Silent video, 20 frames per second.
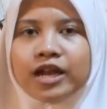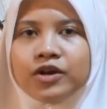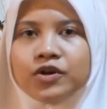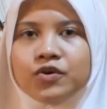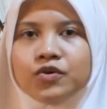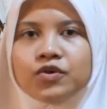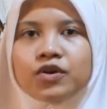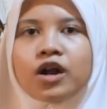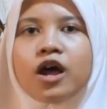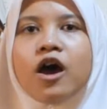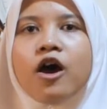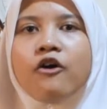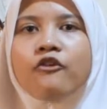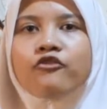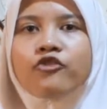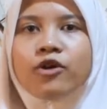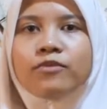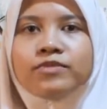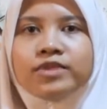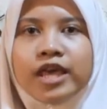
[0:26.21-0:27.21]
nur
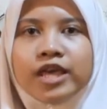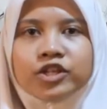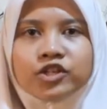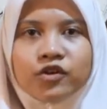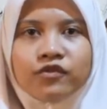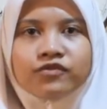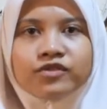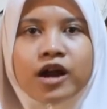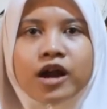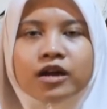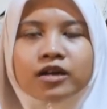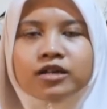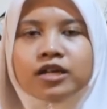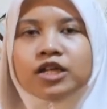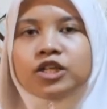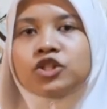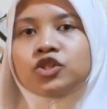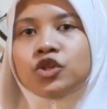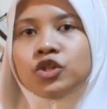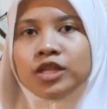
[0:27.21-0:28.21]
from the edge of
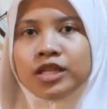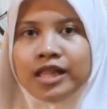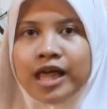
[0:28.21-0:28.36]
darkness to the